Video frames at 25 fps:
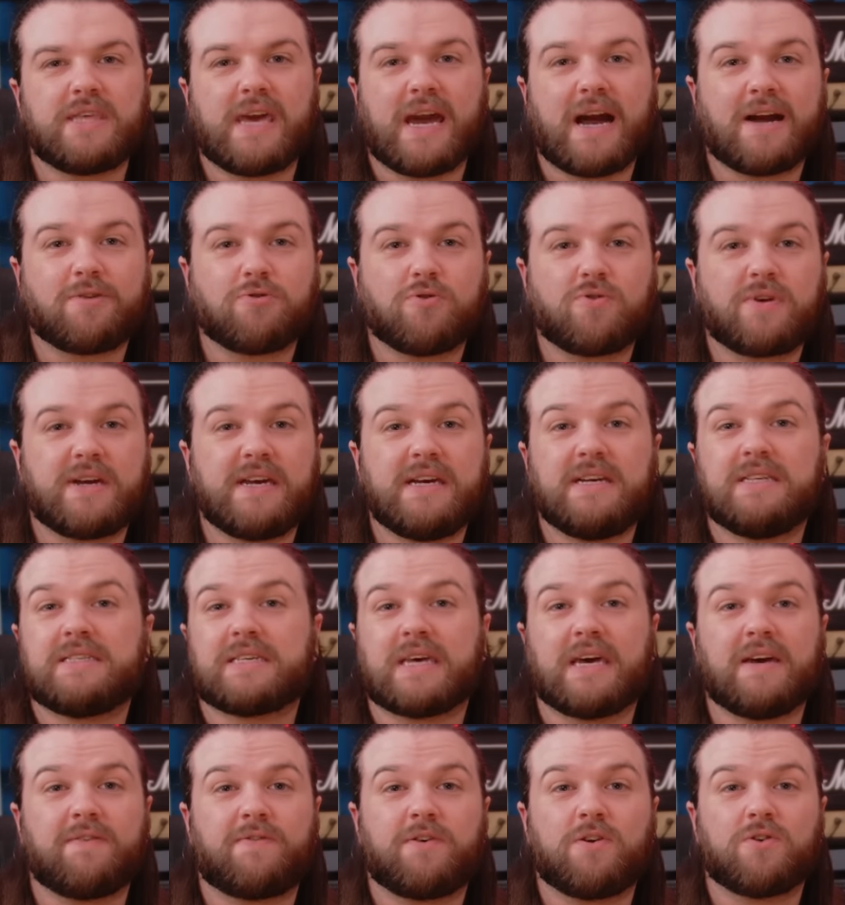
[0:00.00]
the arrow
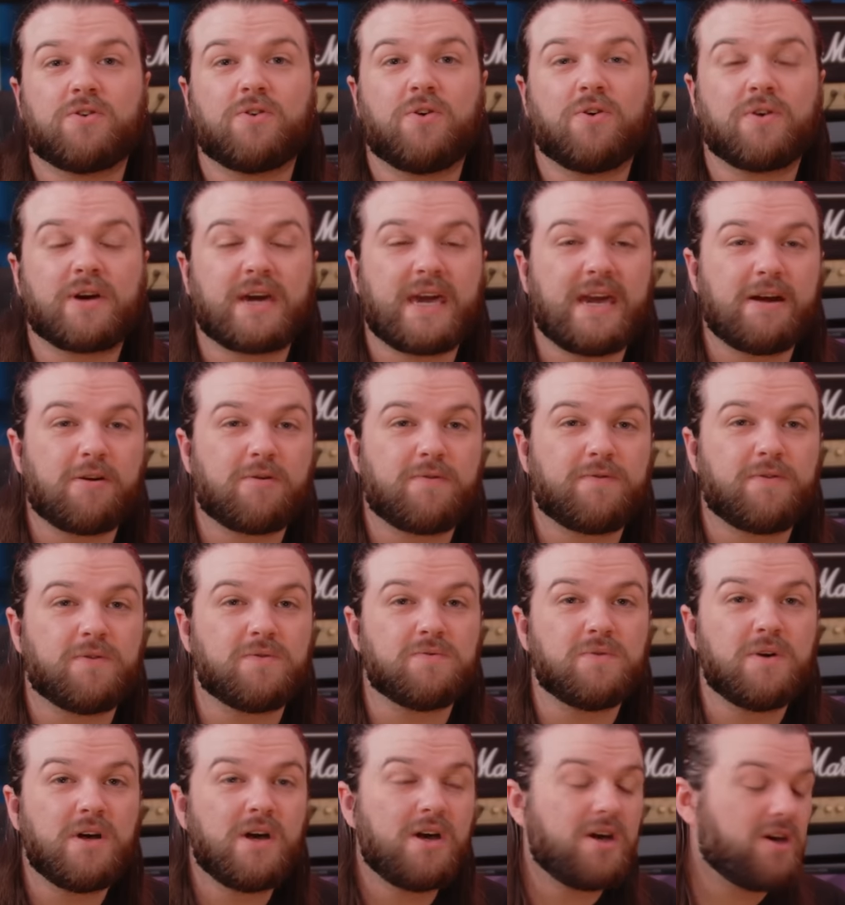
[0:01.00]
keys if you're not
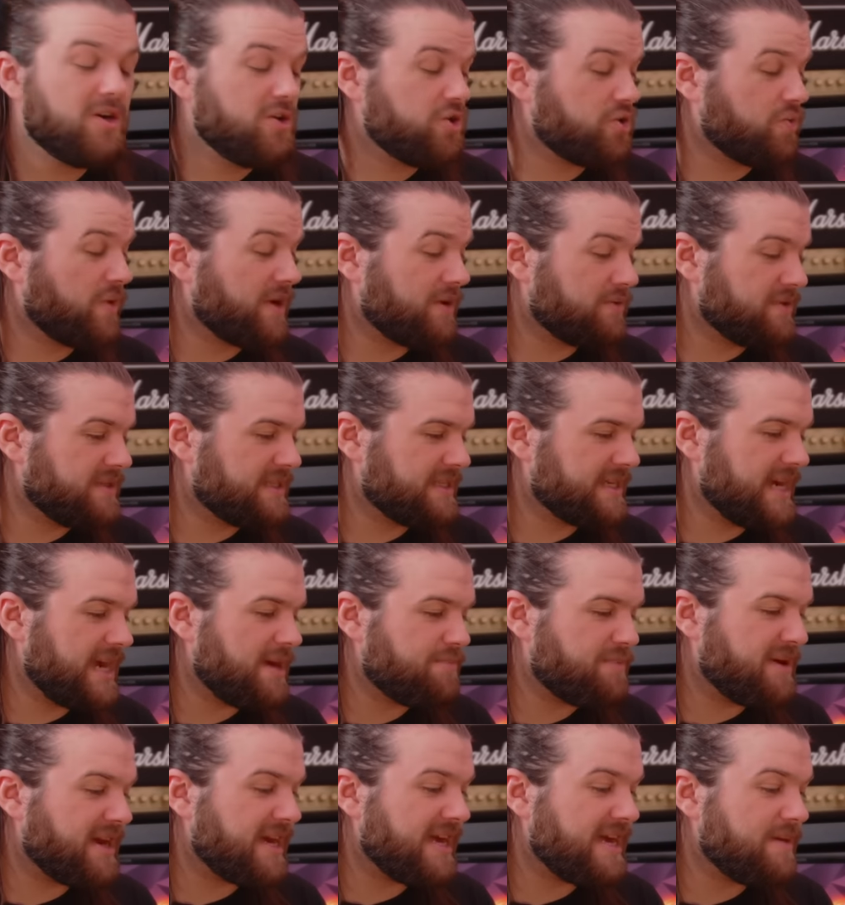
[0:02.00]
careful. So when I was
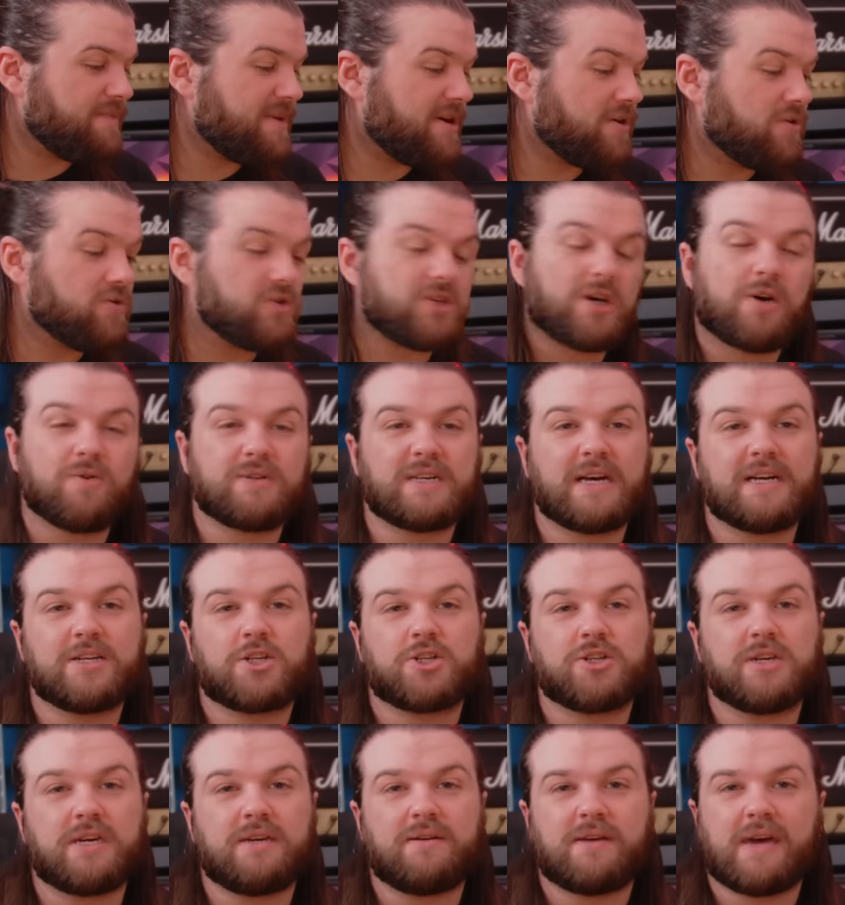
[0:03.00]
typing emails, I was
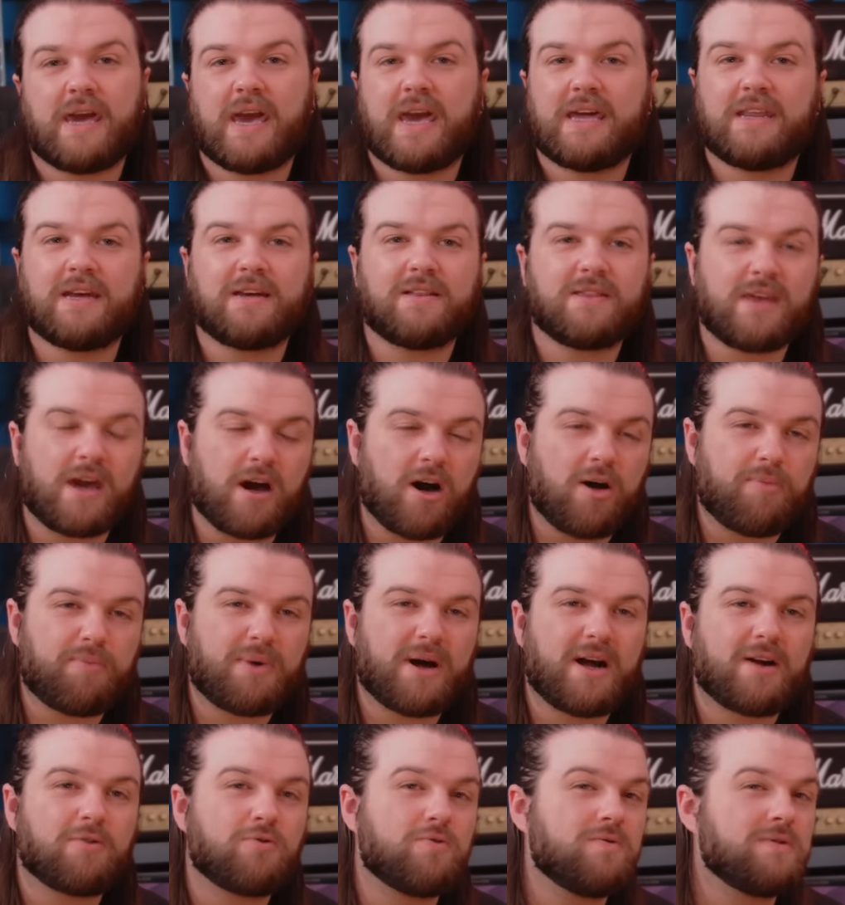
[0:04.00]
actually hitting the up
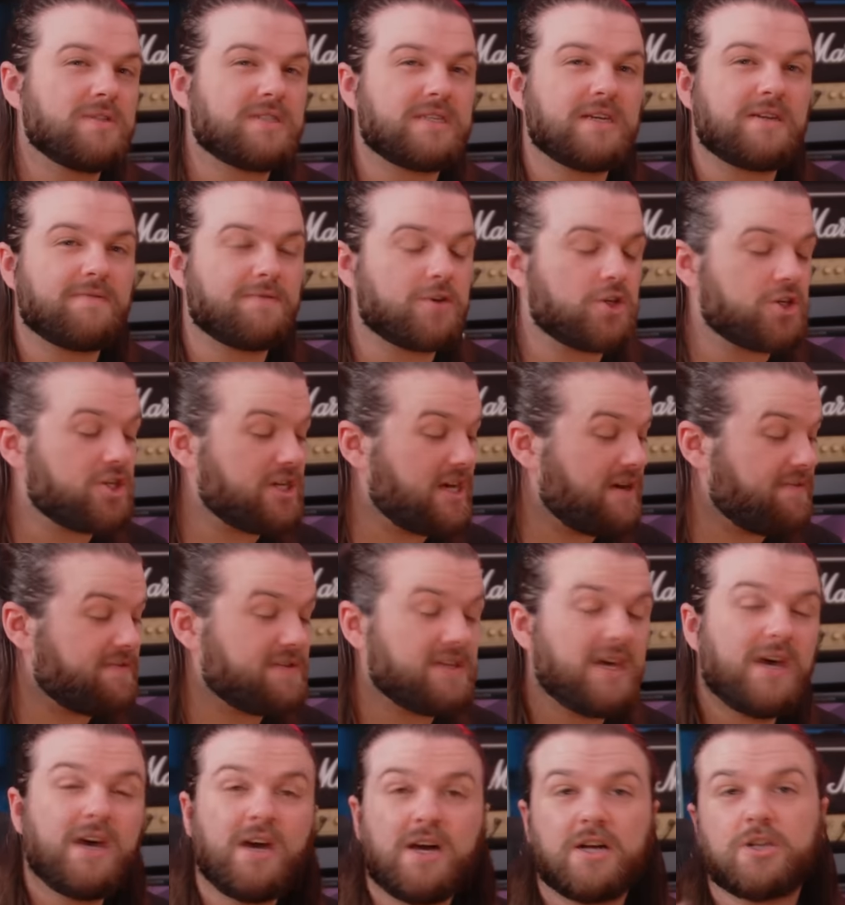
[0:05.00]
arrow instead of
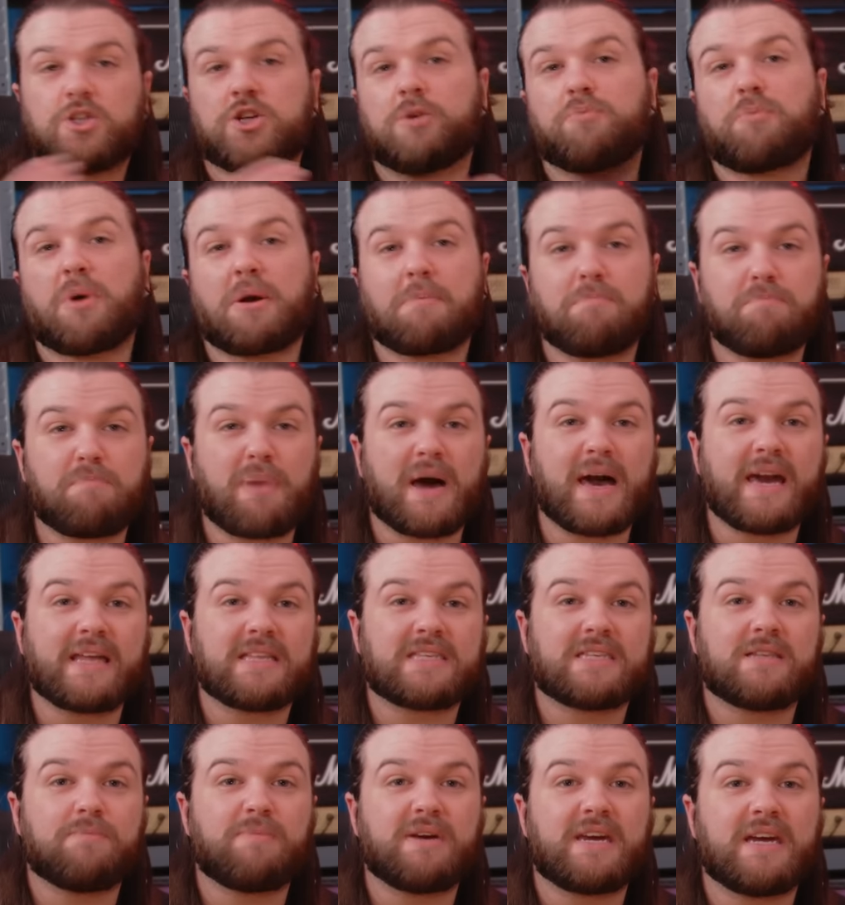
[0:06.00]
shift, jumping back
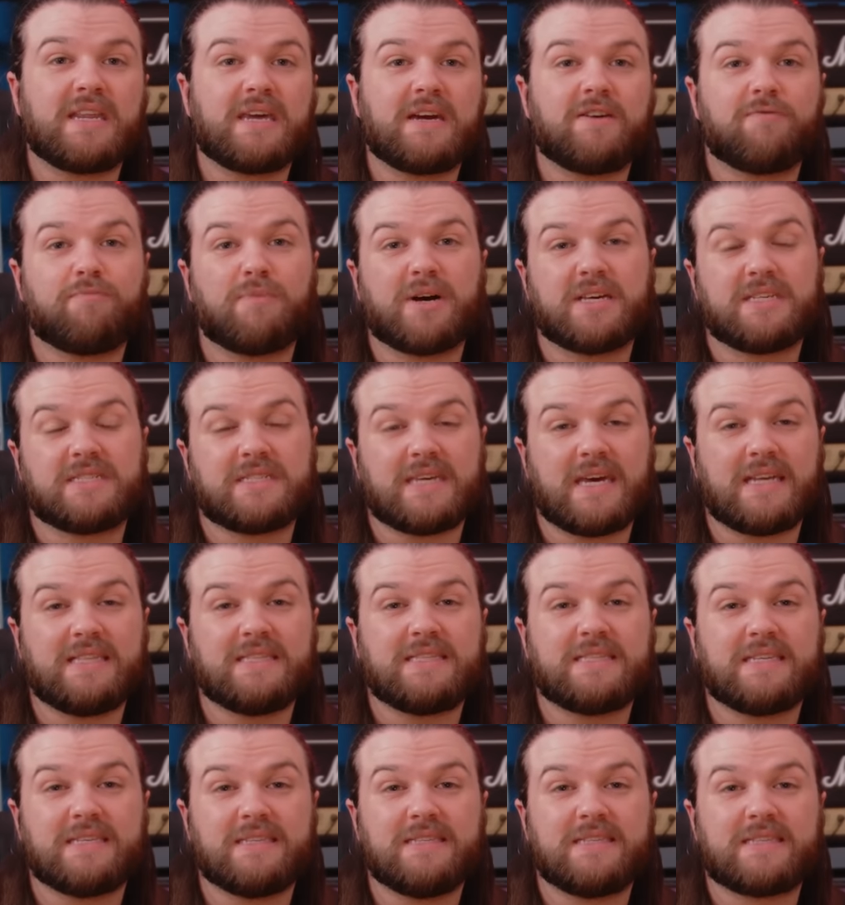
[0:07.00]
to the beginning of my
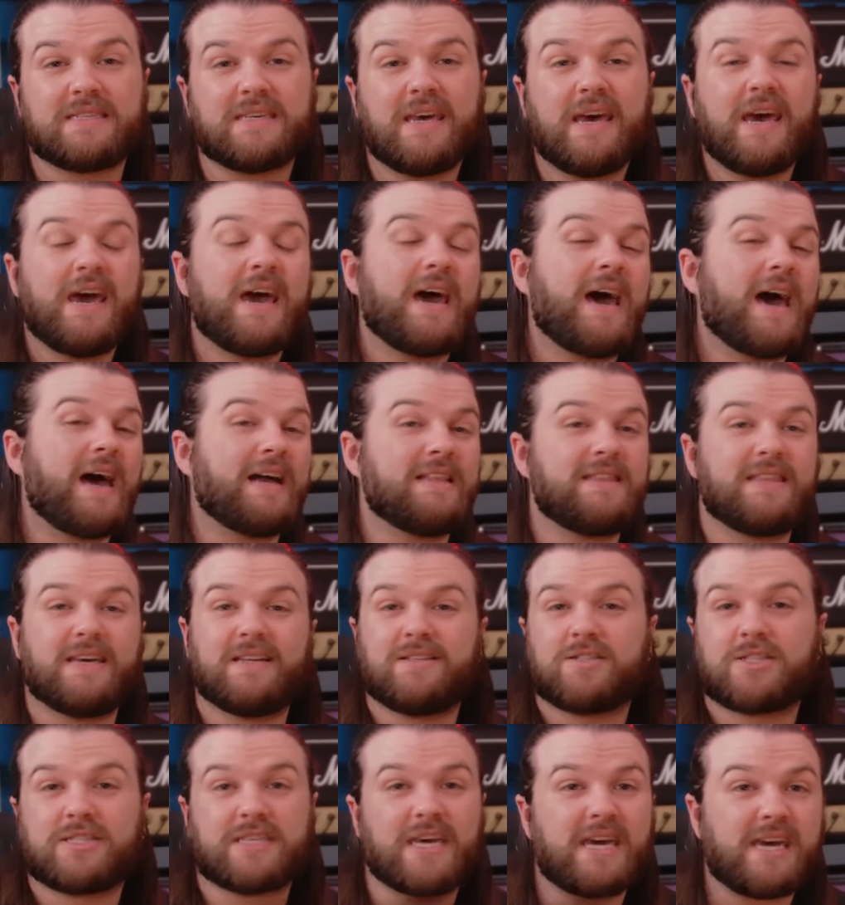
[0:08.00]
sentence, and
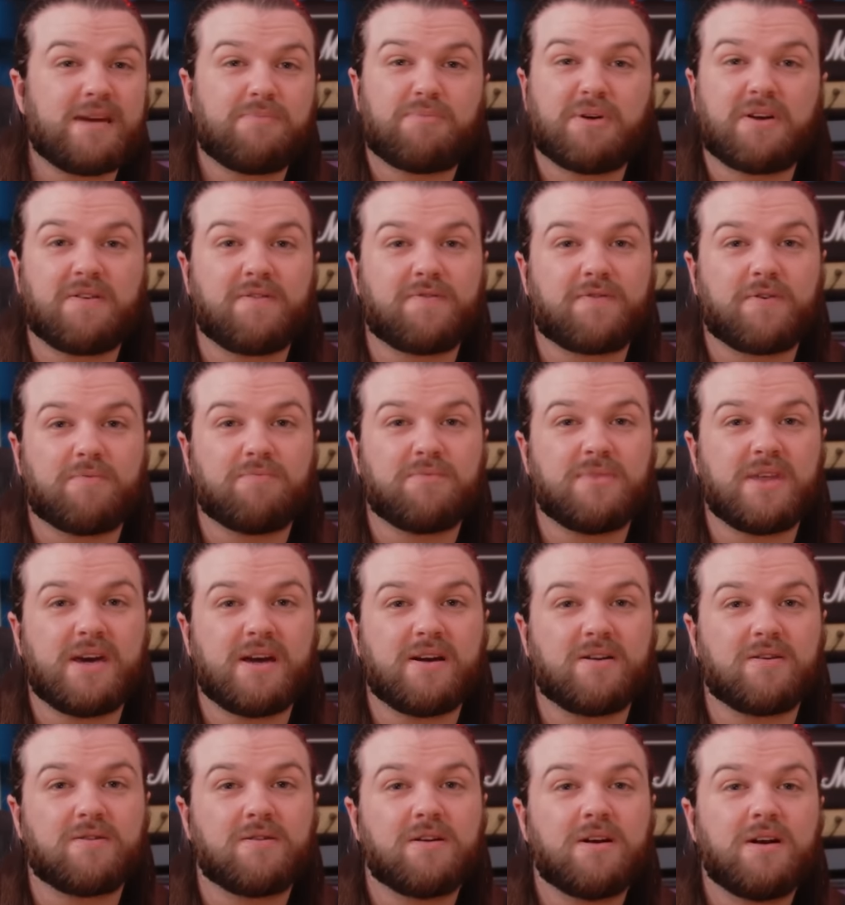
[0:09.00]
then typing from
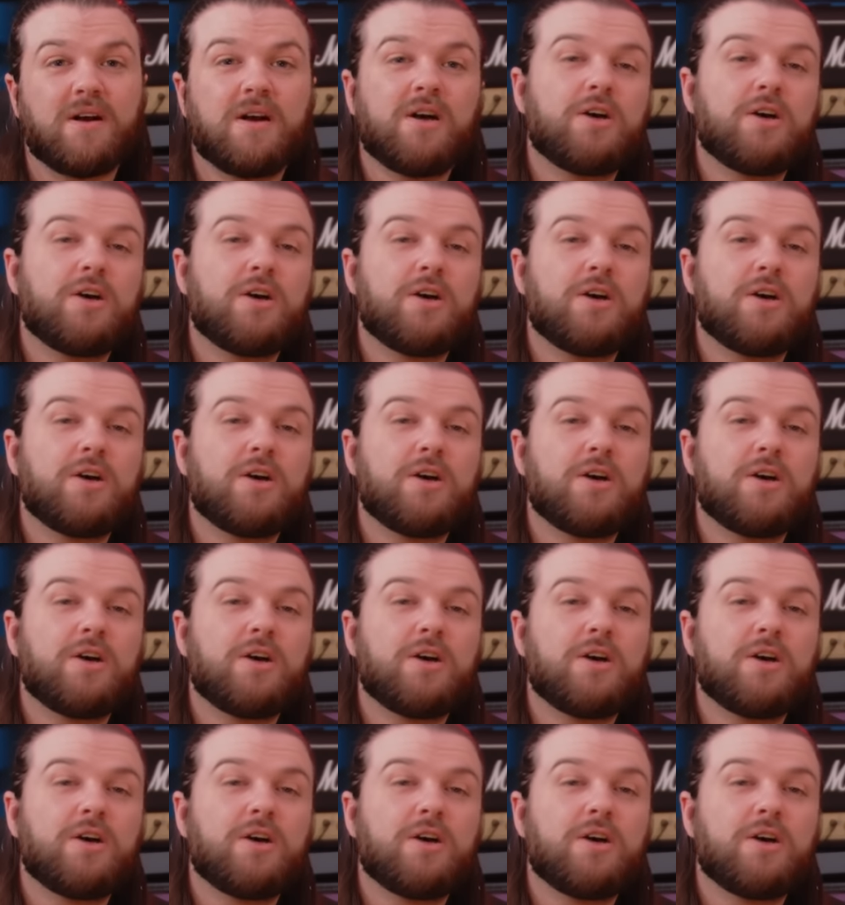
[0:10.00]
there.